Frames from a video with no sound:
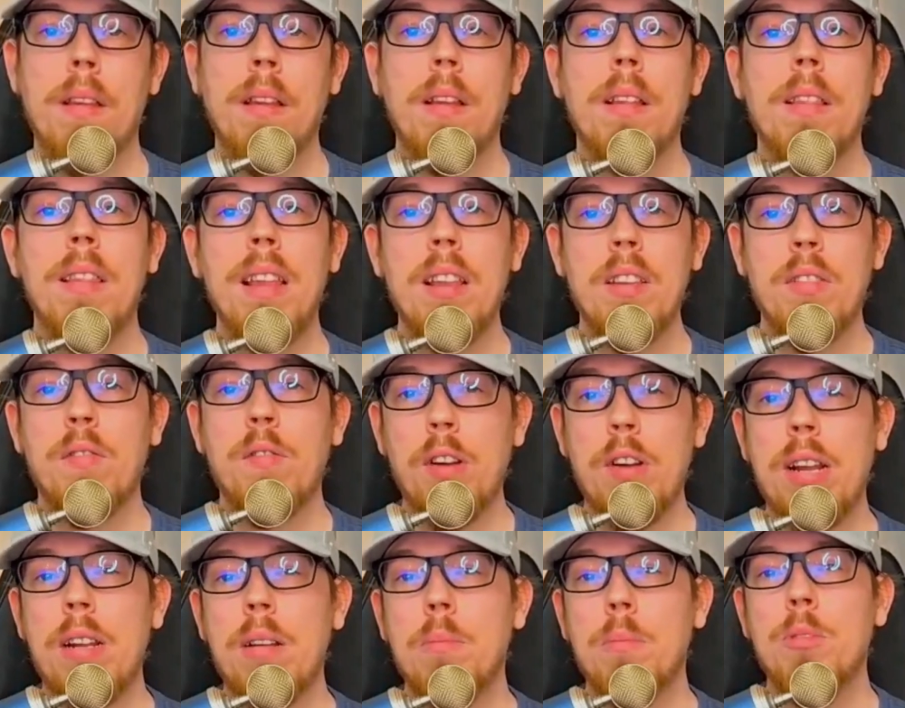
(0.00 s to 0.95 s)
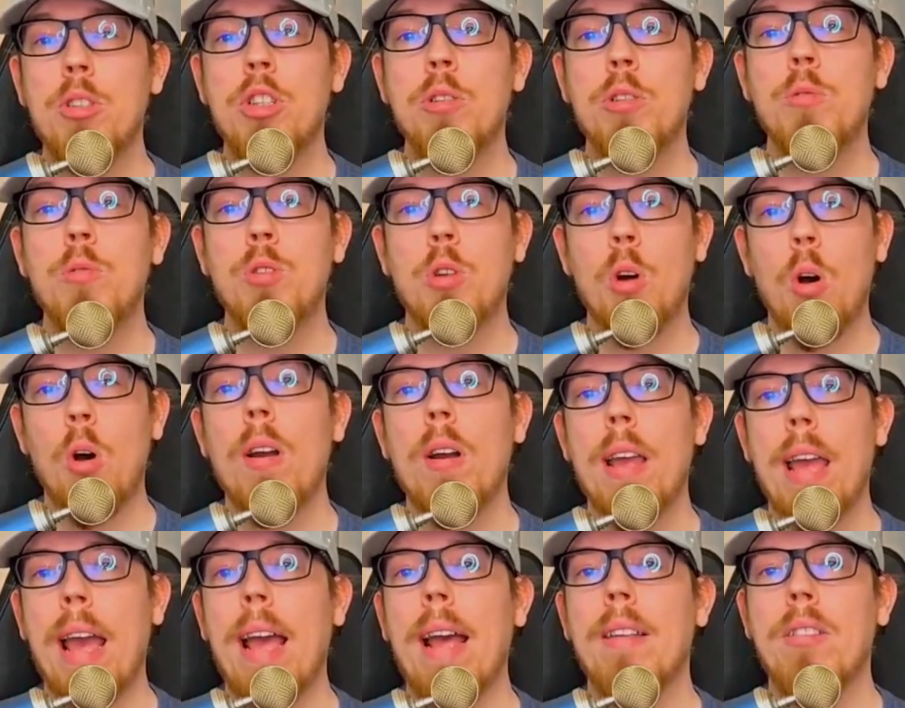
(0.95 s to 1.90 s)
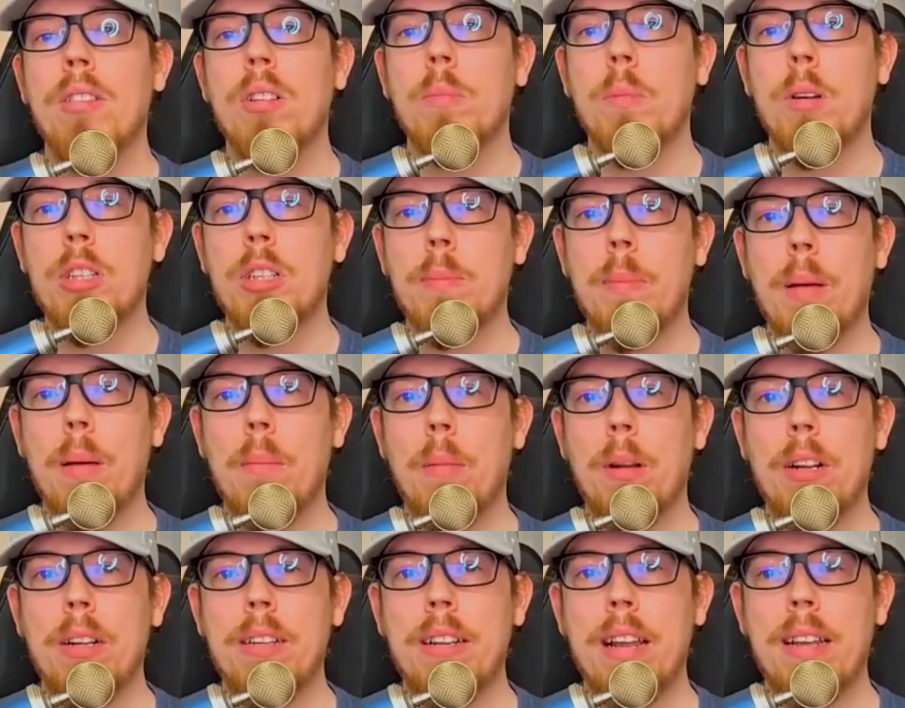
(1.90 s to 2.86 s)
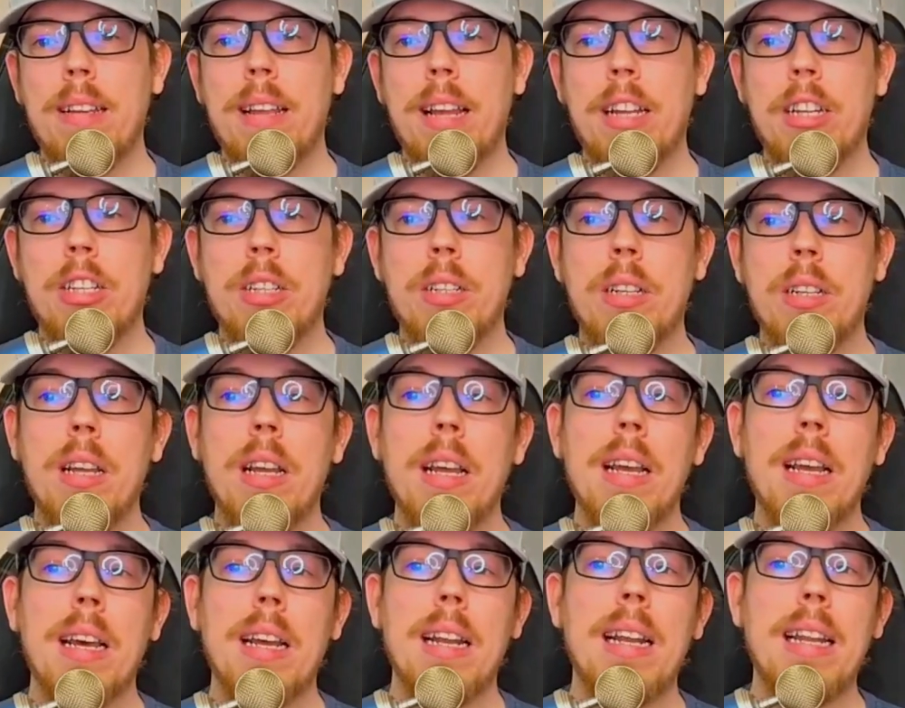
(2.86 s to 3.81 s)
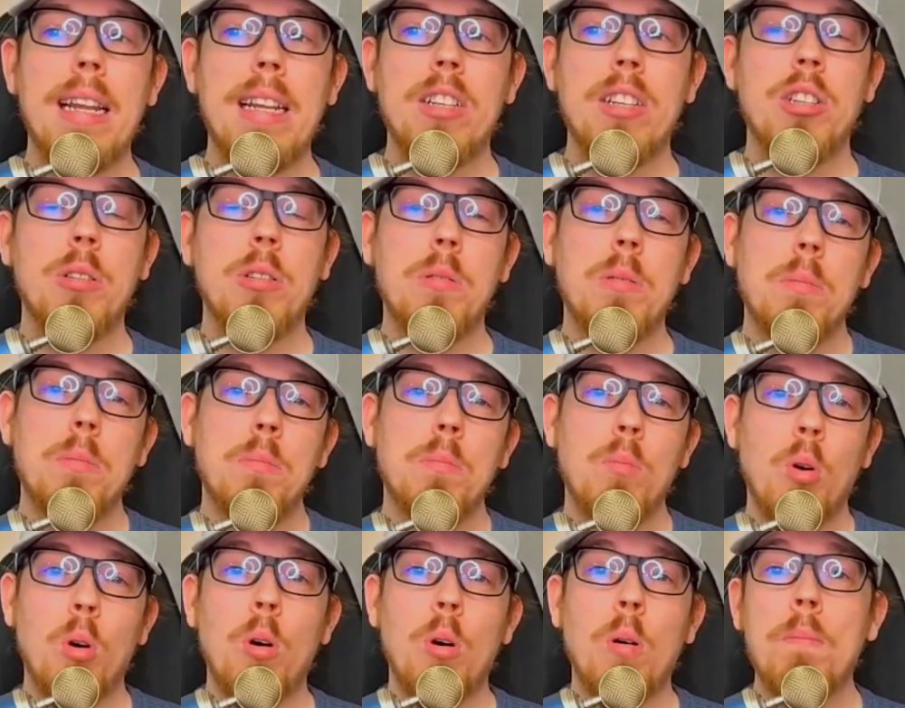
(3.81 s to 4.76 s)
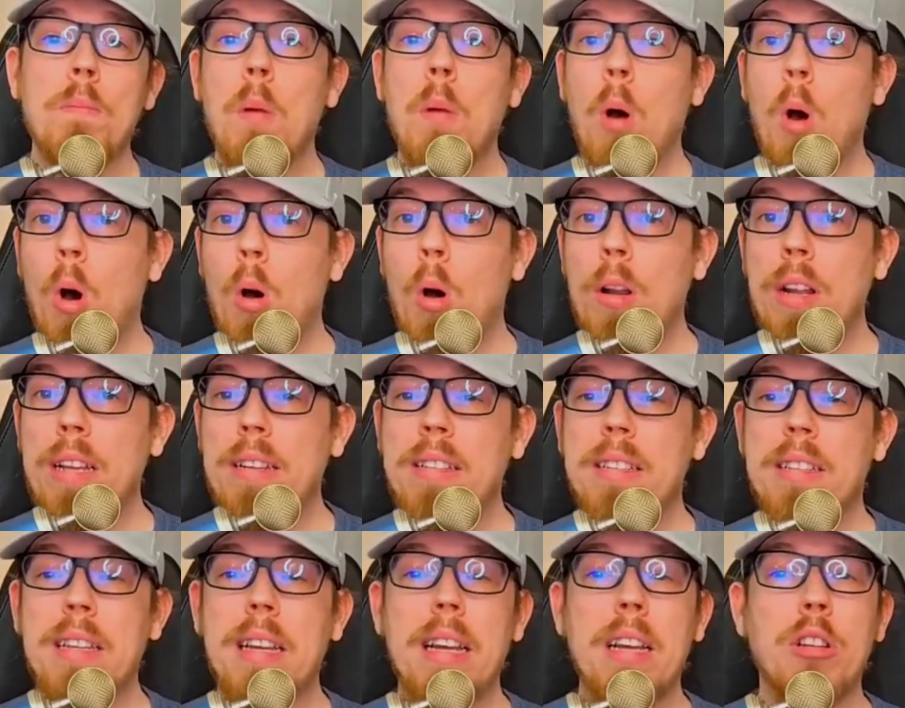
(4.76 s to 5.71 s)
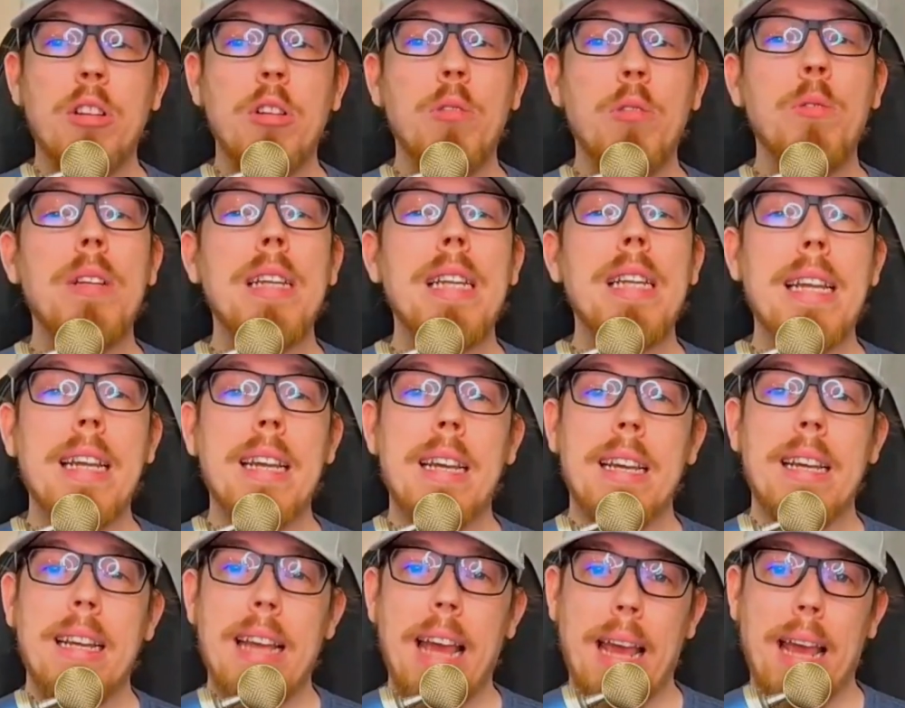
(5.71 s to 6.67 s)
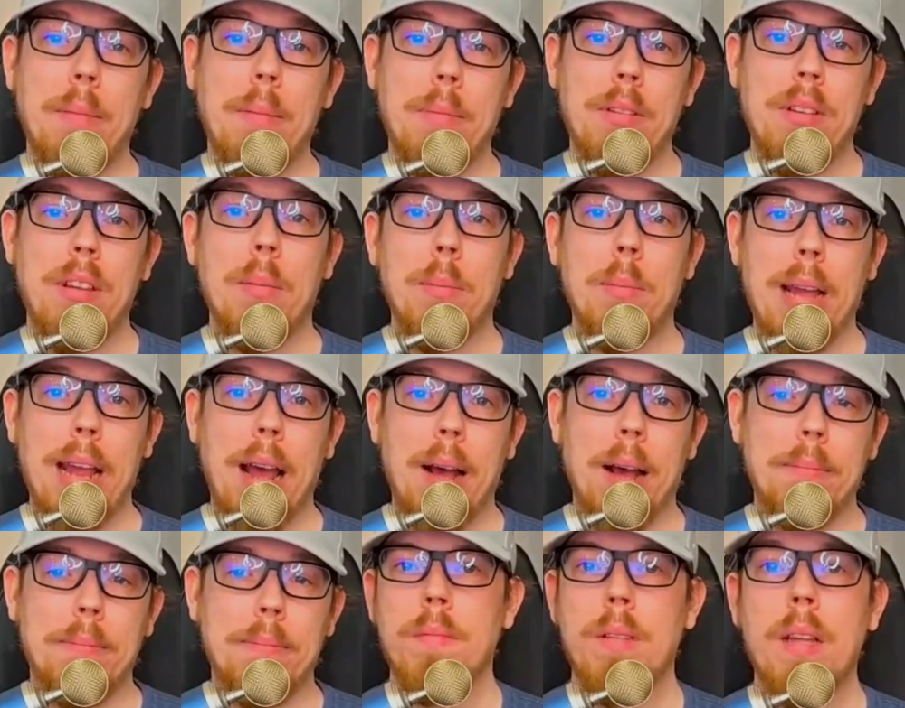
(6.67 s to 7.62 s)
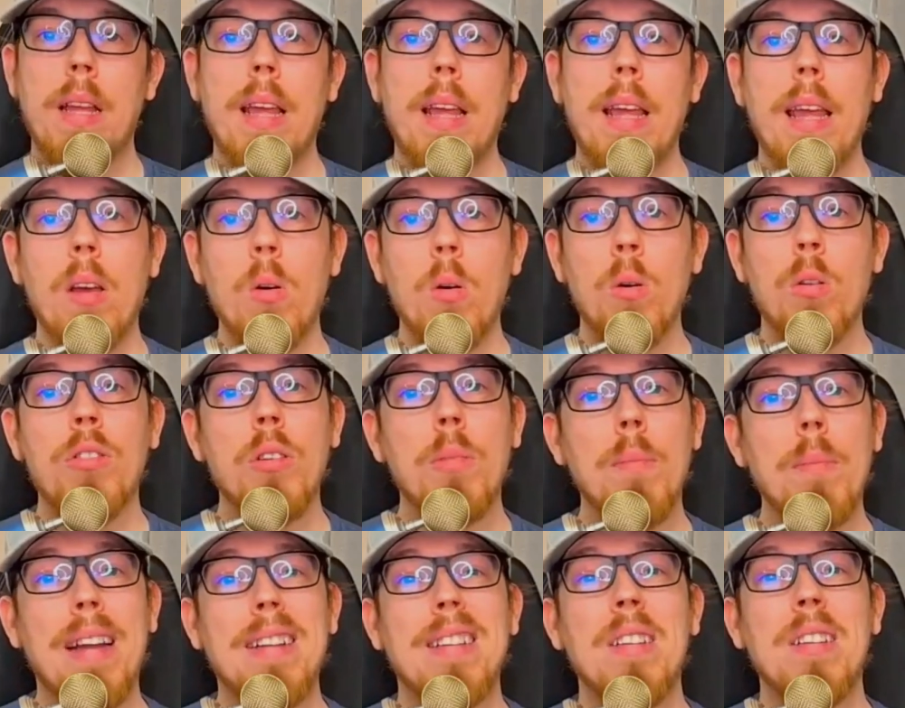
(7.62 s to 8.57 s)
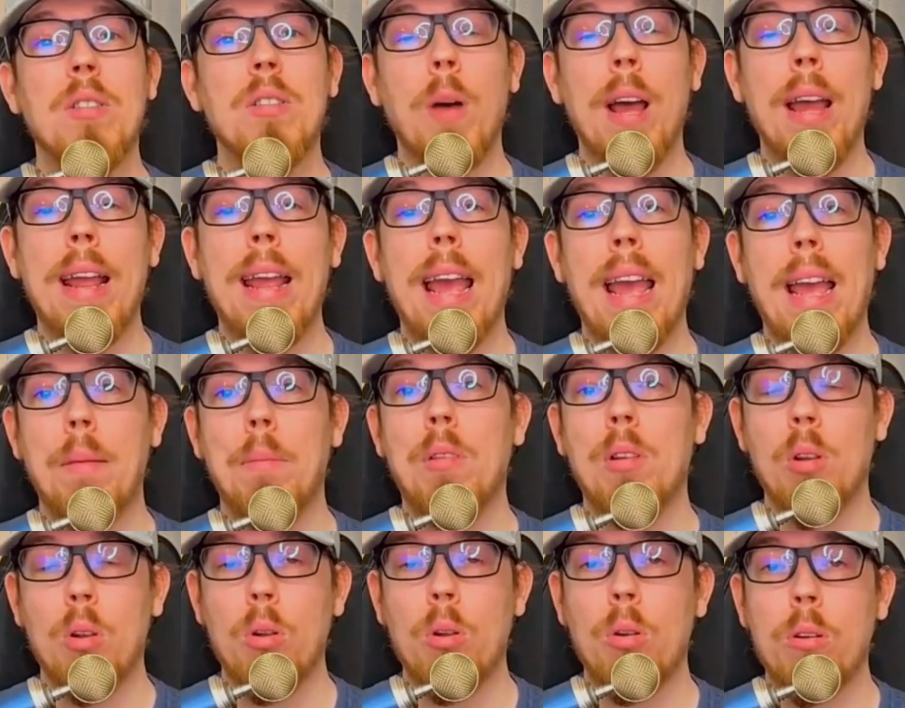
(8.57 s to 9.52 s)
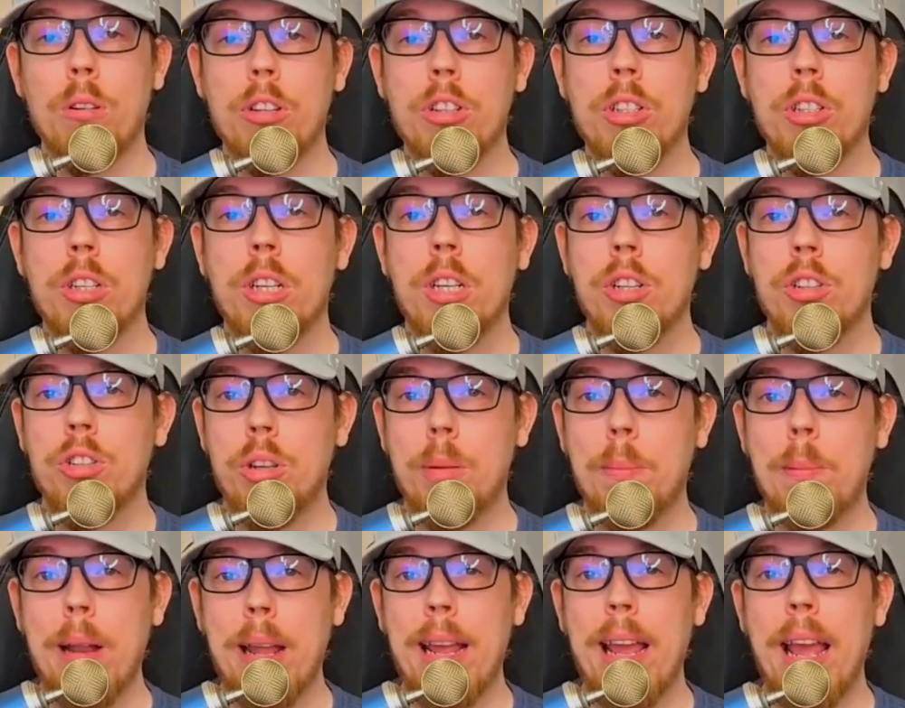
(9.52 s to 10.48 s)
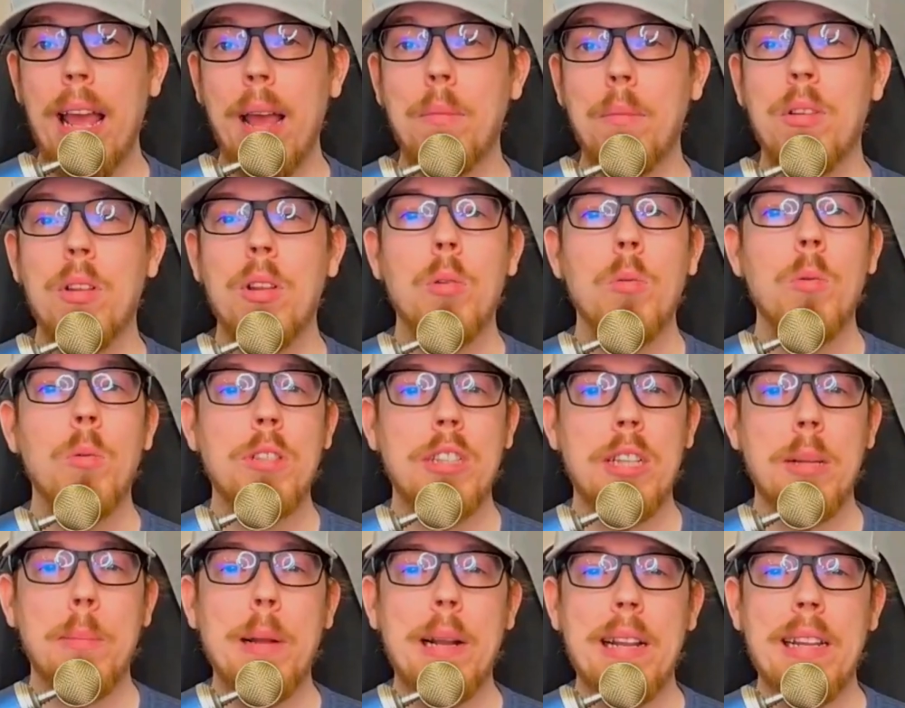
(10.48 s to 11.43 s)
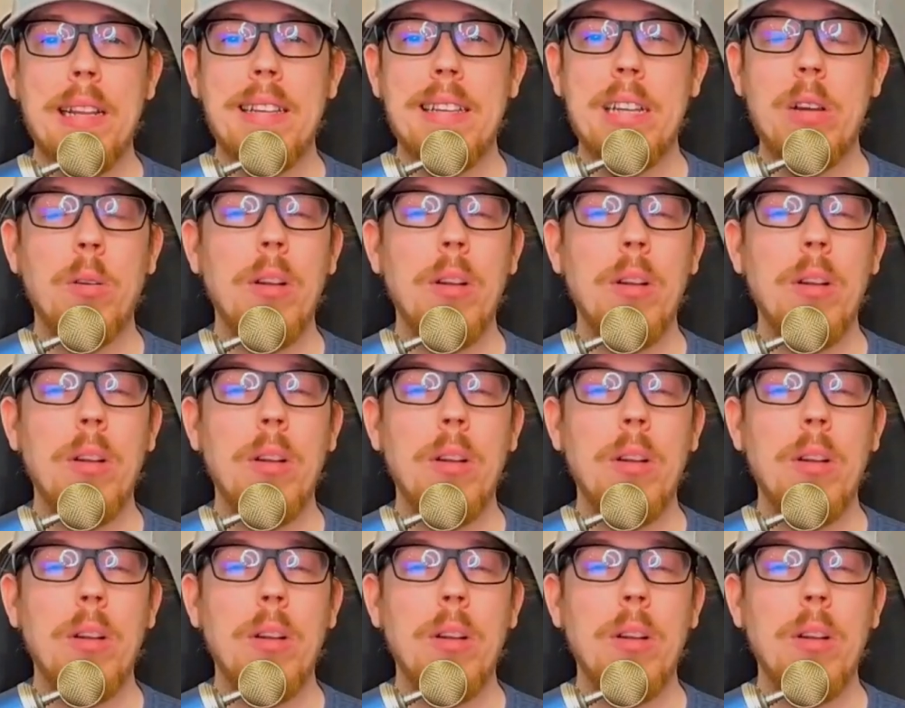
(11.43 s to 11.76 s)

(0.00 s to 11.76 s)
This freedom to not care so much about monetization can lead to more honest and unique games coming out. It also matters where games launch. AAA games will typically see on